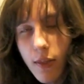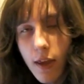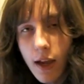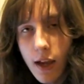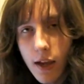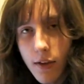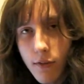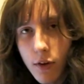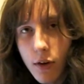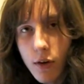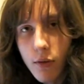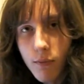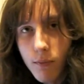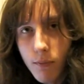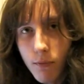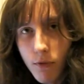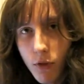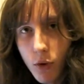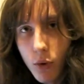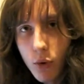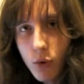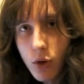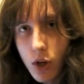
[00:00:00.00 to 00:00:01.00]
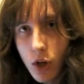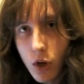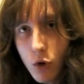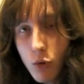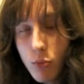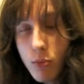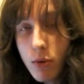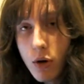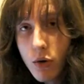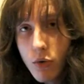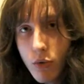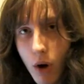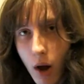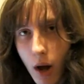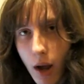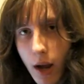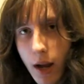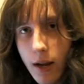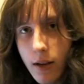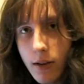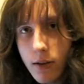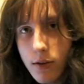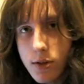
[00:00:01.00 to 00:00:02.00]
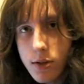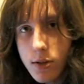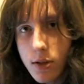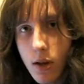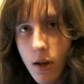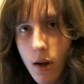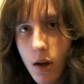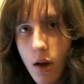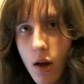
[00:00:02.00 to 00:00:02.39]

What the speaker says: They're given full human rights,